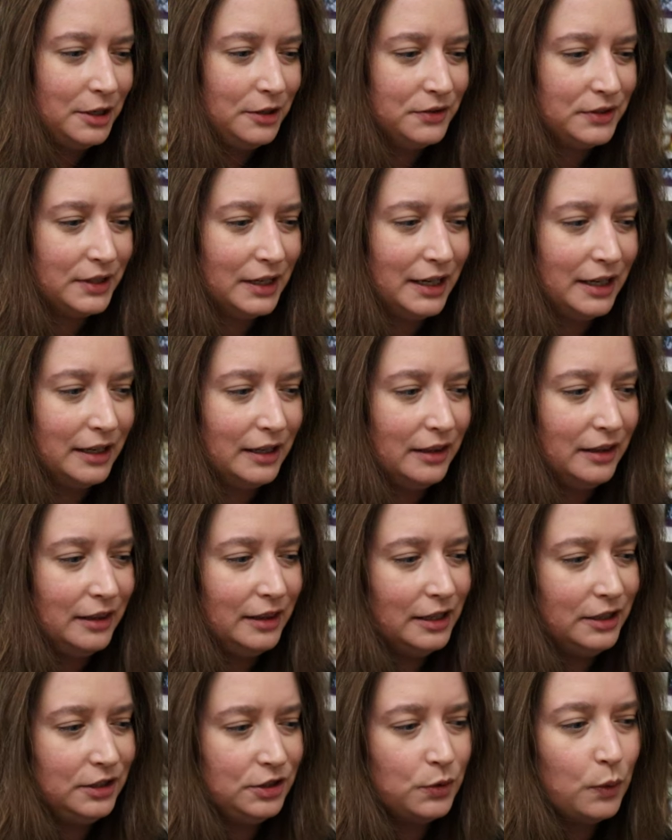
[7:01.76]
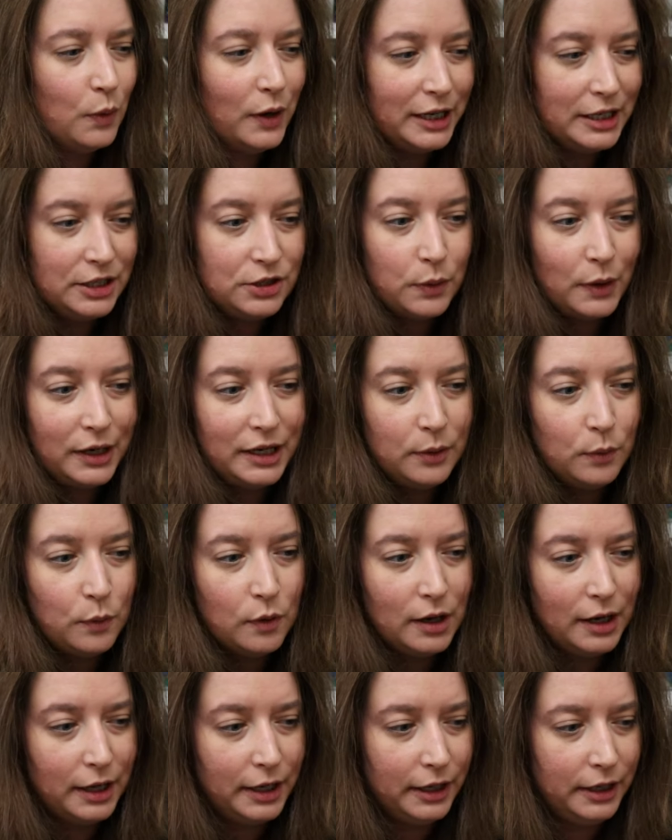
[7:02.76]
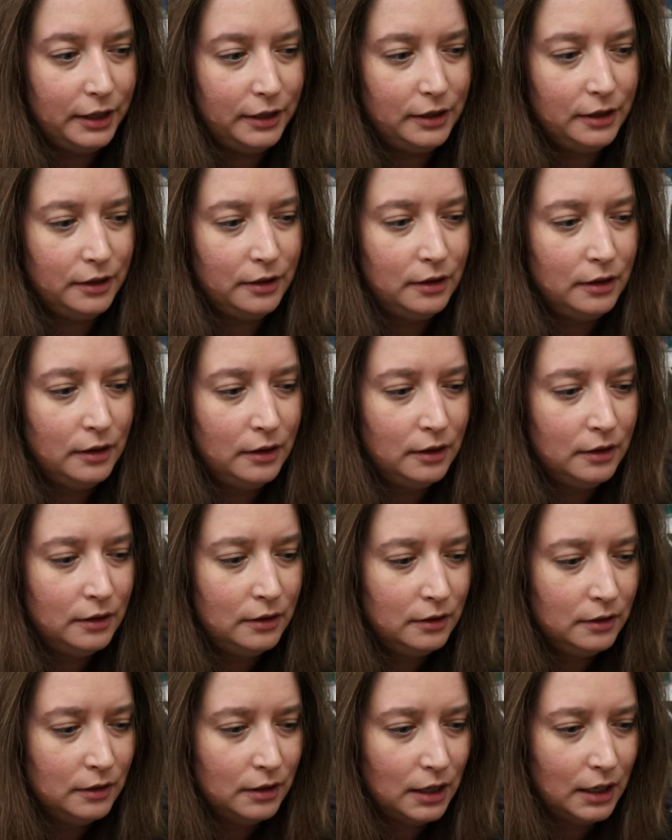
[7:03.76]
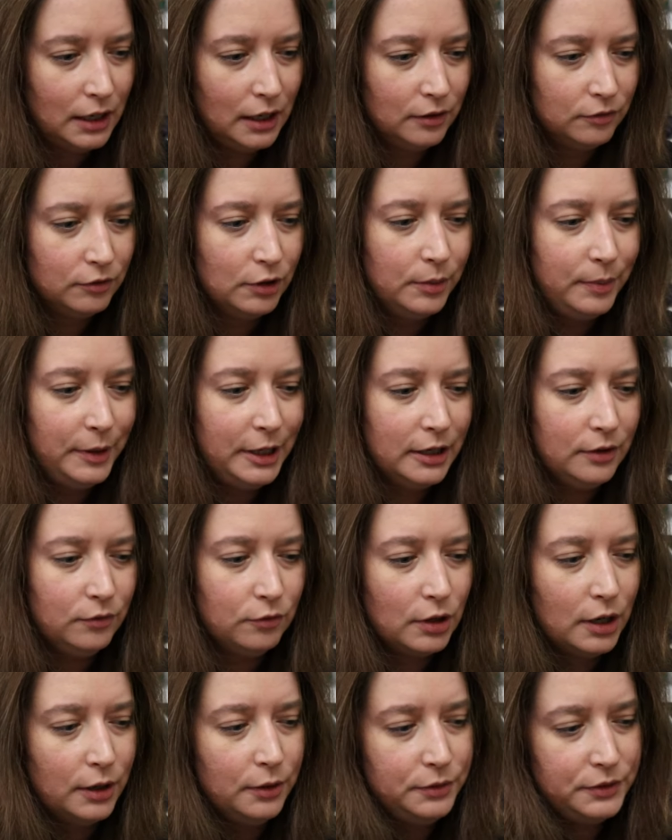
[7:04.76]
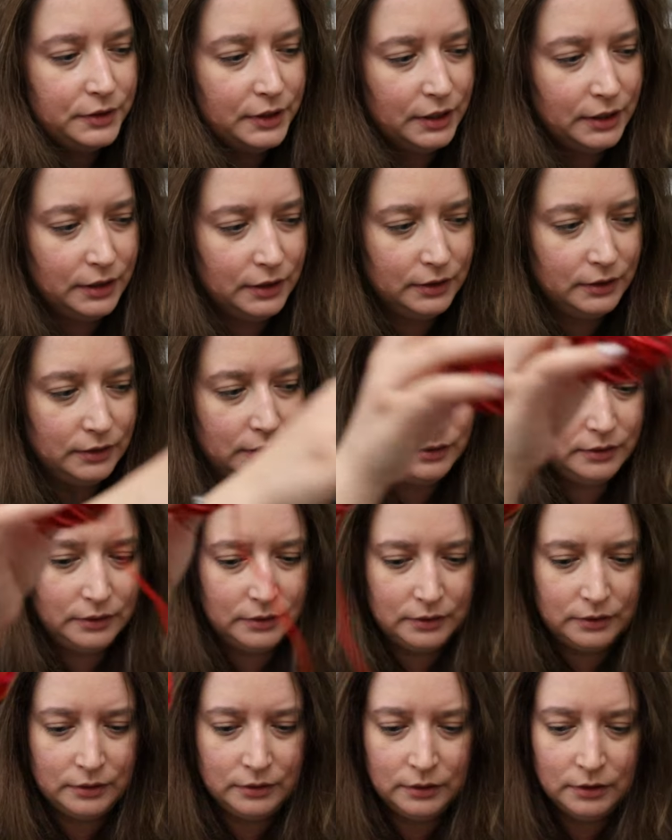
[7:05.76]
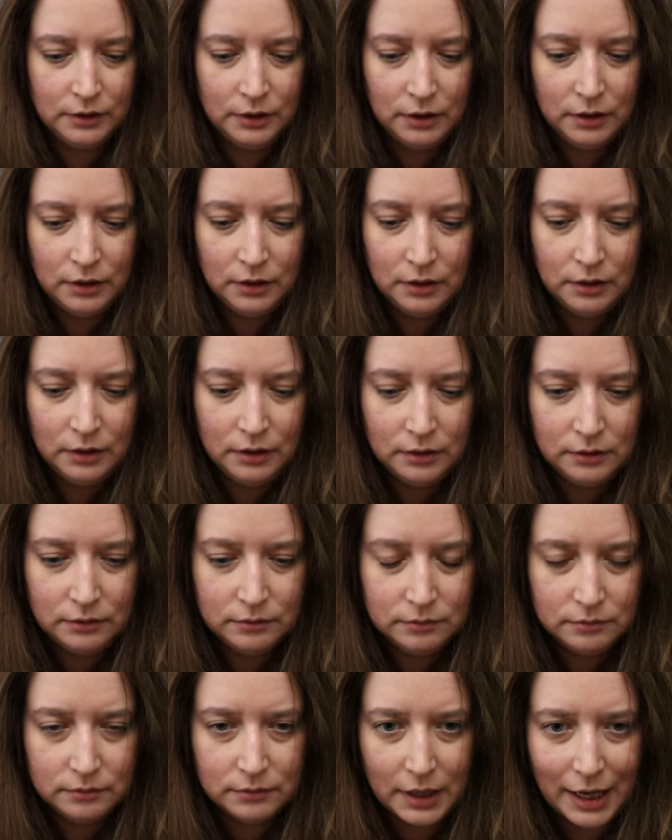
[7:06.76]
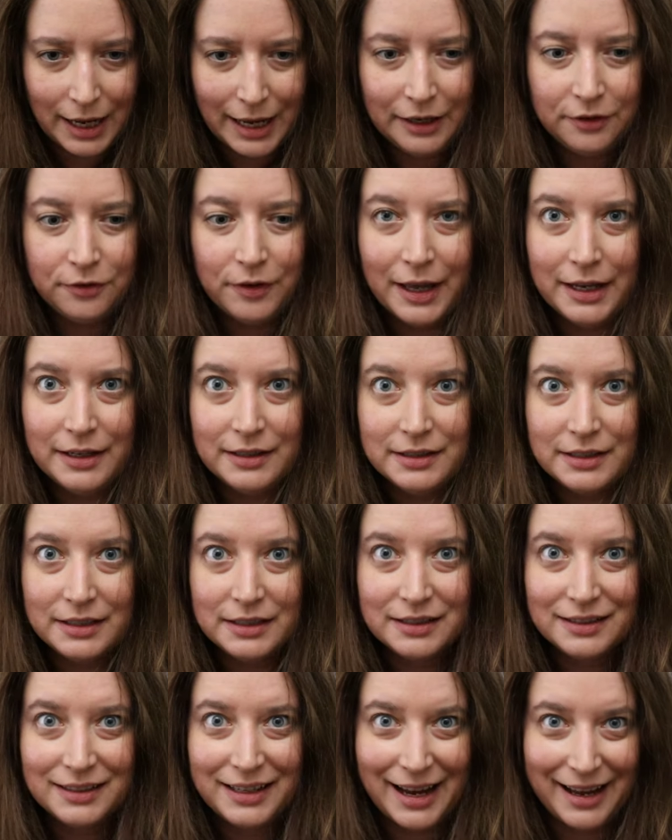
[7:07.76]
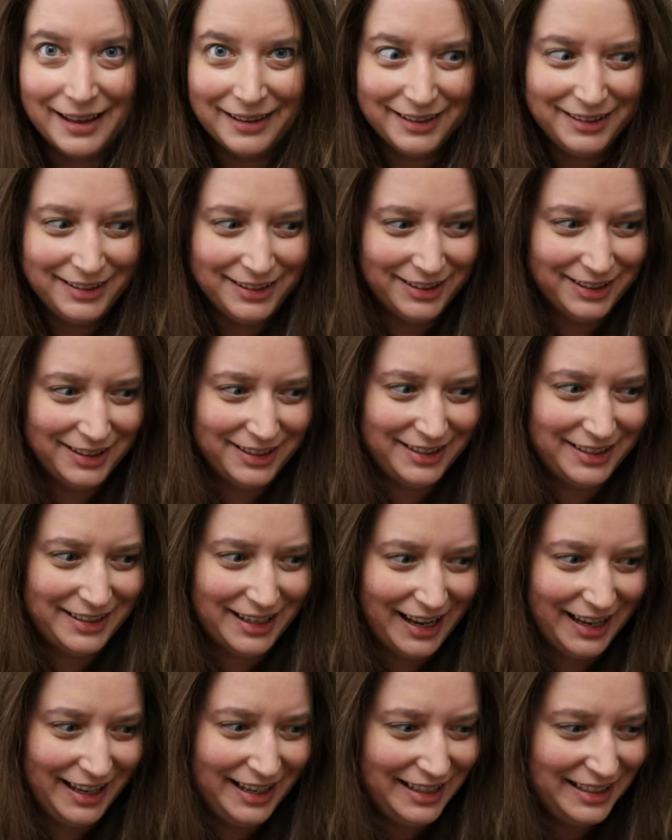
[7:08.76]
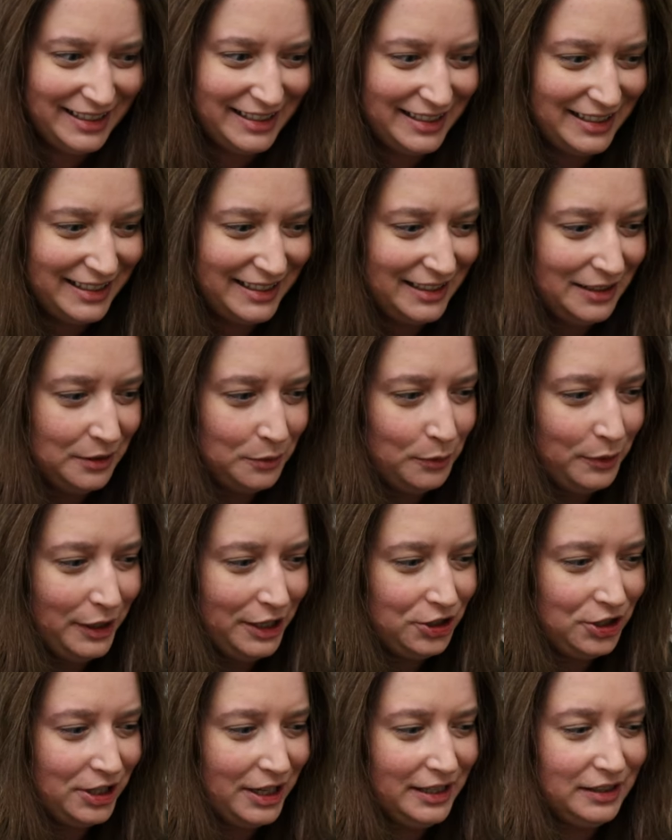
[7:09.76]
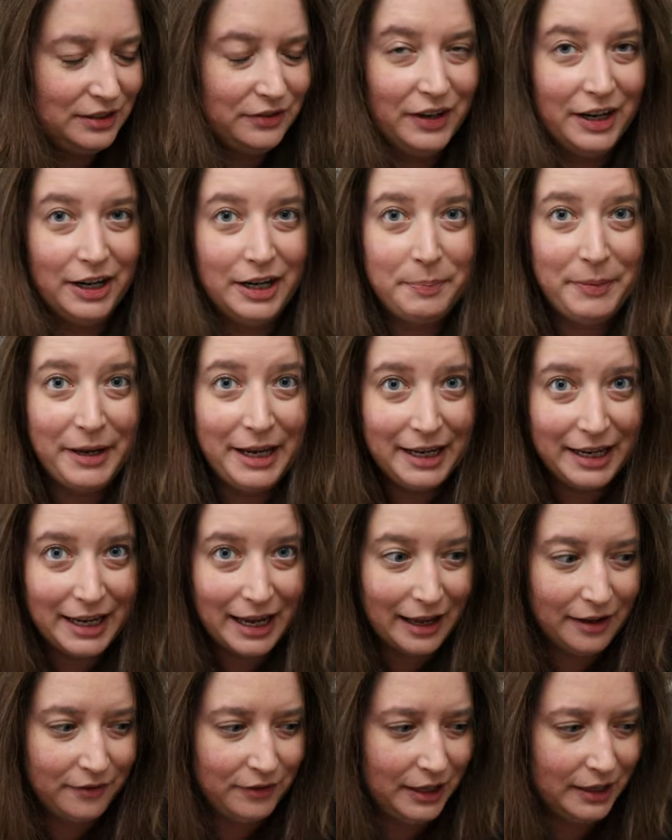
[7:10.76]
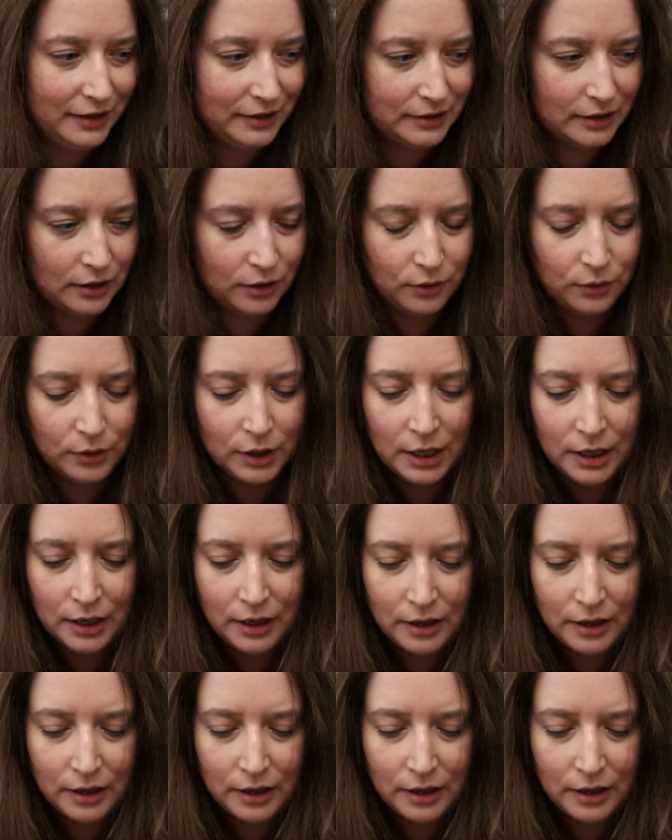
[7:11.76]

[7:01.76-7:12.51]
using the 2021 Ruby and Roses Advent calendar set, which is very pink heavy. So